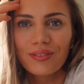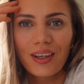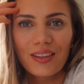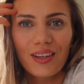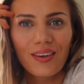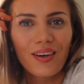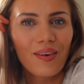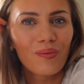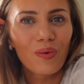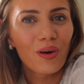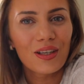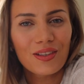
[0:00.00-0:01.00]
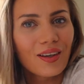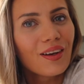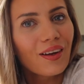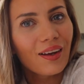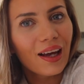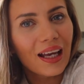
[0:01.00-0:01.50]
I don't know what it's going
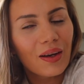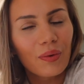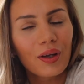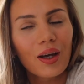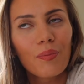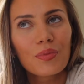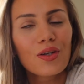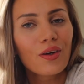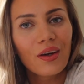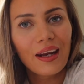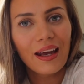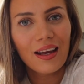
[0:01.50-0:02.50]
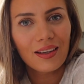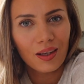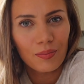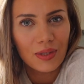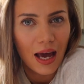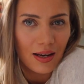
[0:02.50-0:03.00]
to look like when I come to look at it and
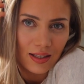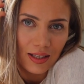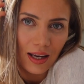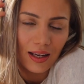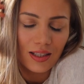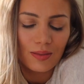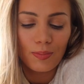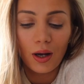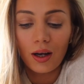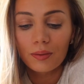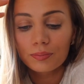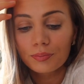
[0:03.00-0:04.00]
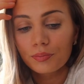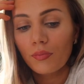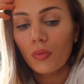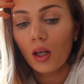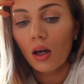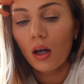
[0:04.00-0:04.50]
come to edit it, but
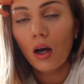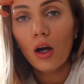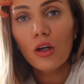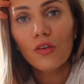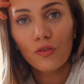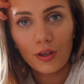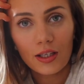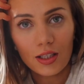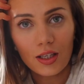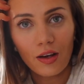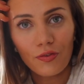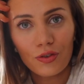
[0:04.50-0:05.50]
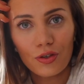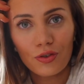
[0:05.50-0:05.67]
hopefully it's enough to